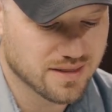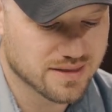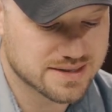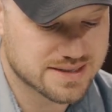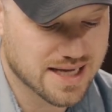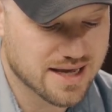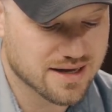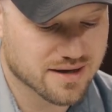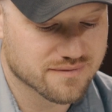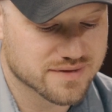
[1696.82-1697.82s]
the day
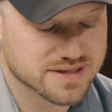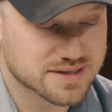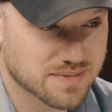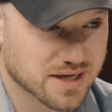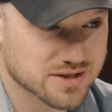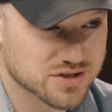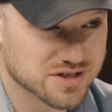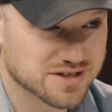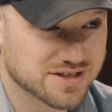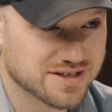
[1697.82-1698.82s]
of the
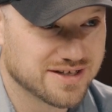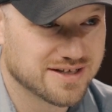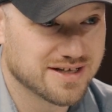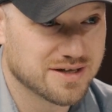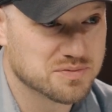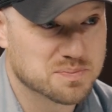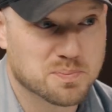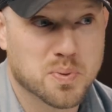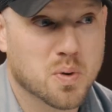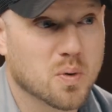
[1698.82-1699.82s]
inspection, it was
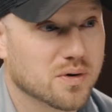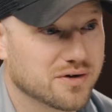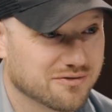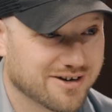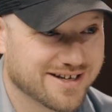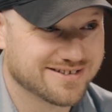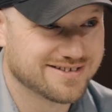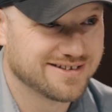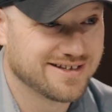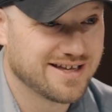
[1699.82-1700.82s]
pouring
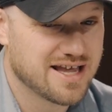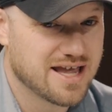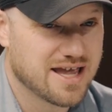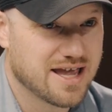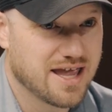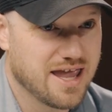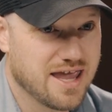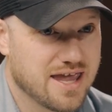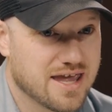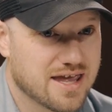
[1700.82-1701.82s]
rain.
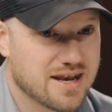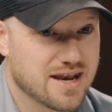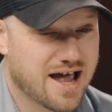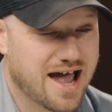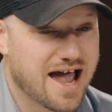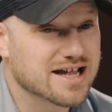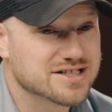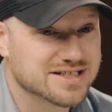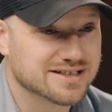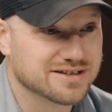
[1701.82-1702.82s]
And I
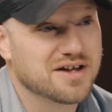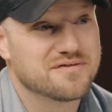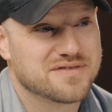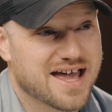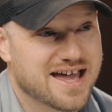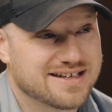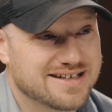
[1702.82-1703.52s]
actually love that